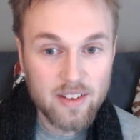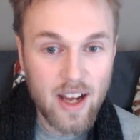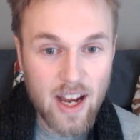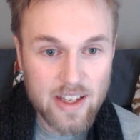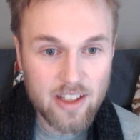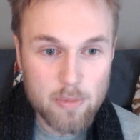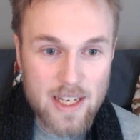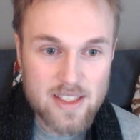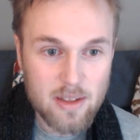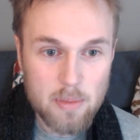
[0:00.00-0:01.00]
I N F
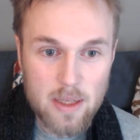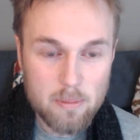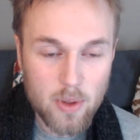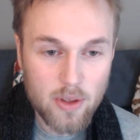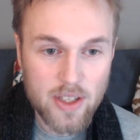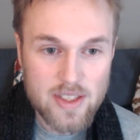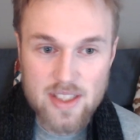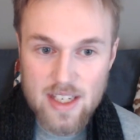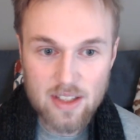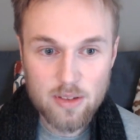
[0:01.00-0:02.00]
Ps are people that
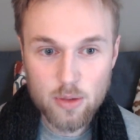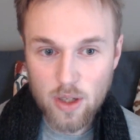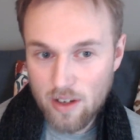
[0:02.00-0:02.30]
seek to